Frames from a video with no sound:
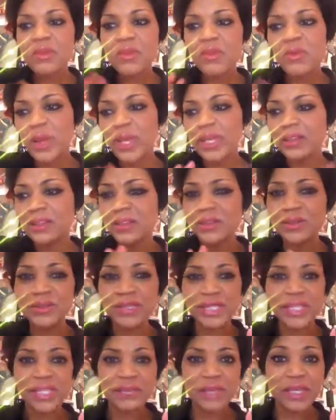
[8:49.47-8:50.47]
regular
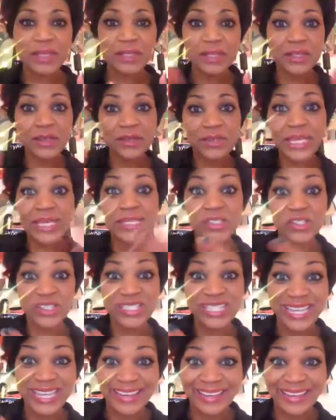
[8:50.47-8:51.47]
TV and then there's
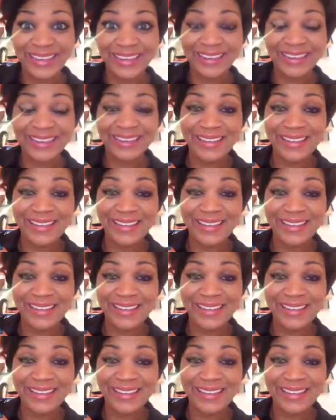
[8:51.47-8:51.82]
HD.